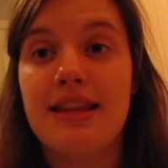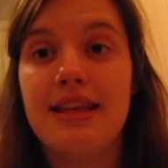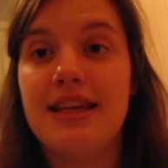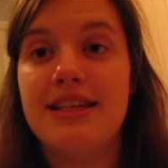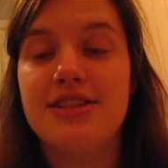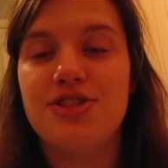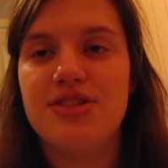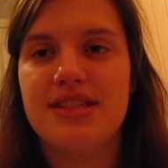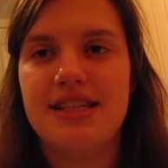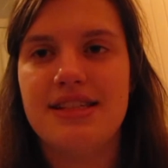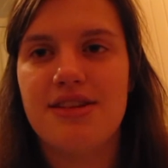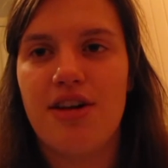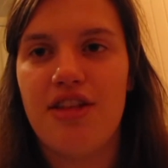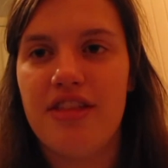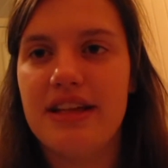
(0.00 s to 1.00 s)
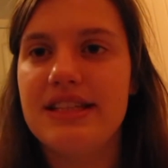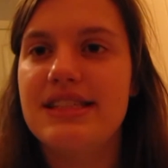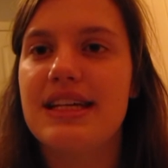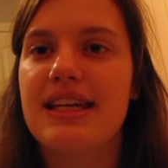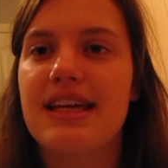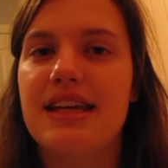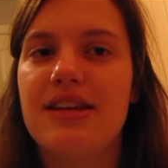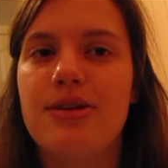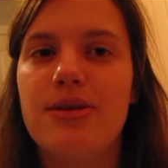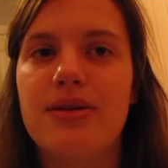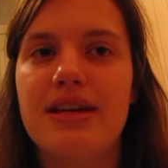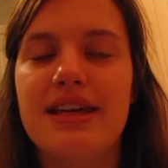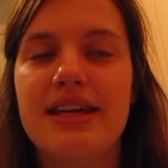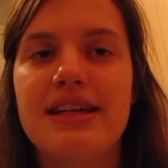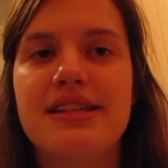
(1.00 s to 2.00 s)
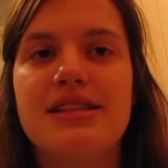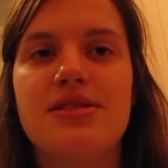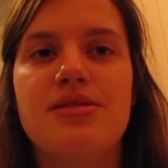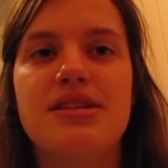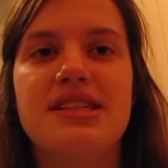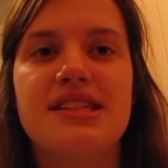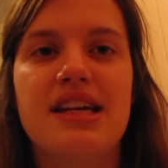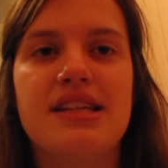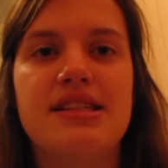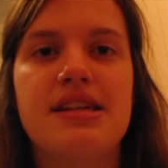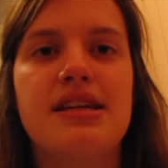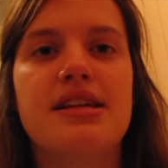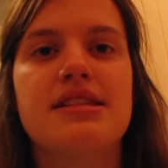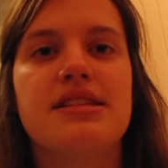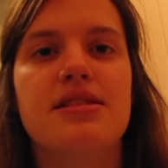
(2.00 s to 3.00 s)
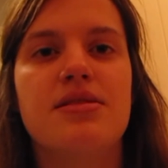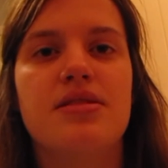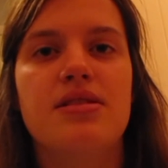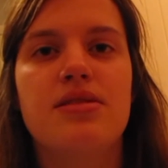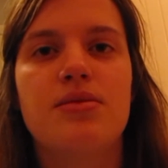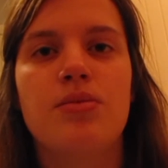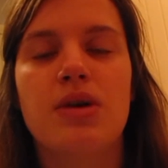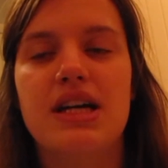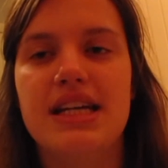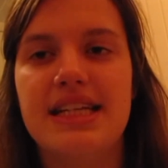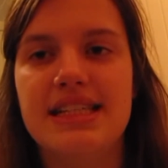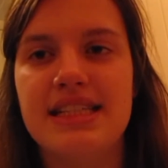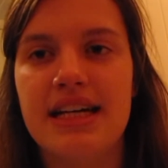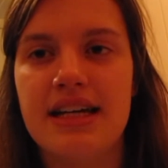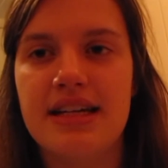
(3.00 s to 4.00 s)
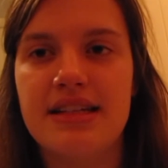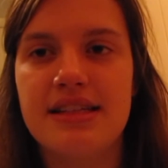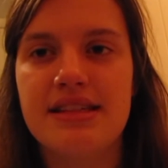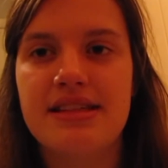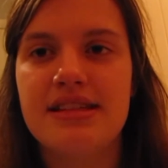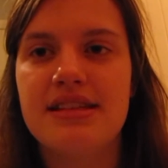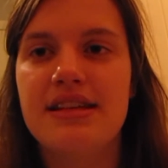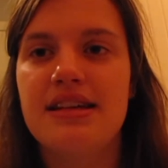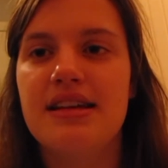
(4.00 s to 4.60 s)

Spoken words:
He's authentic in who he is and who he says he is and what he does,